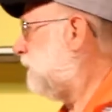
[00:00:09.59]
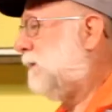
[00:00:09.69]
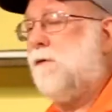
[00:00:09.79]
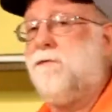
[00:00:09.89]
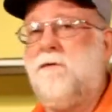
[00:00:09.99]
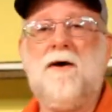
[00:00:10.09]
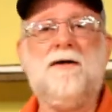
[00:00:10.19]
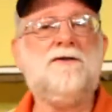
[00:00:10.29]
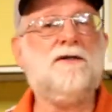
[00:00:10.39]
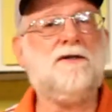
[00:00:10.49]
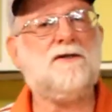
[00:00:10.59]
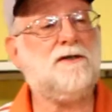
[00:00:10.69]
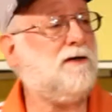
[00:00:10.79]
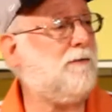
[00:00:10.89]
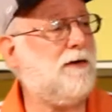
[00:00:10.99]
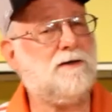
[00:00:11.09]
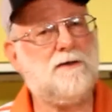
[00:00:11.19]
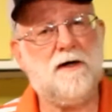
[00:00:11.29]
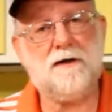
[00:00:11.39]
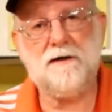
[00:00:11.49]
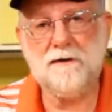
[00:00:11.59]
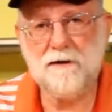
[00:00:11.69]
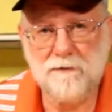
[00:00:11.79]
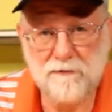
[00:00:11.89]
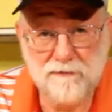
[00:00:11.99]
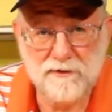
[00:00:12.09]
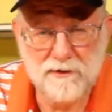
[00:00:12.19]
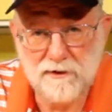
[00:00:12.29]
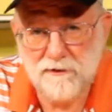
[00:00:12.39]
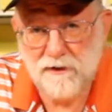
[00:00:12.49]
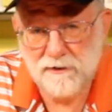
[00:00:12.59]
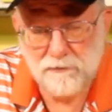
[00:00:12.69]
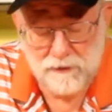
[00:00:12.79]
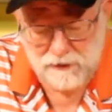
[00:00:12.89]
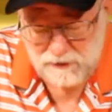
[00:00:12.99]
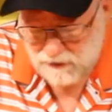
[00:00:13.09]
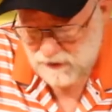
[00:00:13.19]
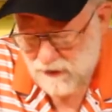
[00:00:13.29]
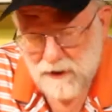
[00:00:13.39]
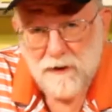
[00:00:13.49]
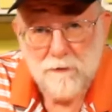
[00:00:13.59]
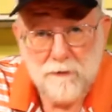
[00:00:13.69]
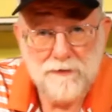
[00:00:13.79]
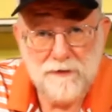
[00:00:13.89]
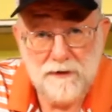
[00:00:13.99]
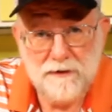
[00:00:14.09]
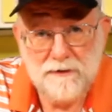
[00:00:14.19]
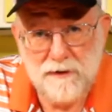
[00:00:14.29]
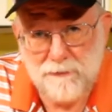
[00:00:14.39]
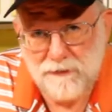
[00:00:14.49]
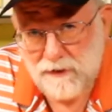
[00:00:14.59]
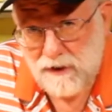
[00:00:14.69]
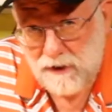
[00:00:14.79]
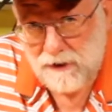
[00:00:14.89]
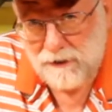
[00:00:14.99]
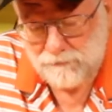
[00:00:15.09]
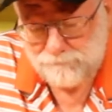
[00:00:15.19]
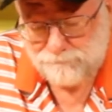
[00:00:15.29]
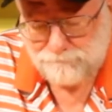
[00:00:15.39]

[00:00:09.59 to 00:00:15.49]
a couple of white chicks sitting around talking that we're fixing to do next week with the tip of the day.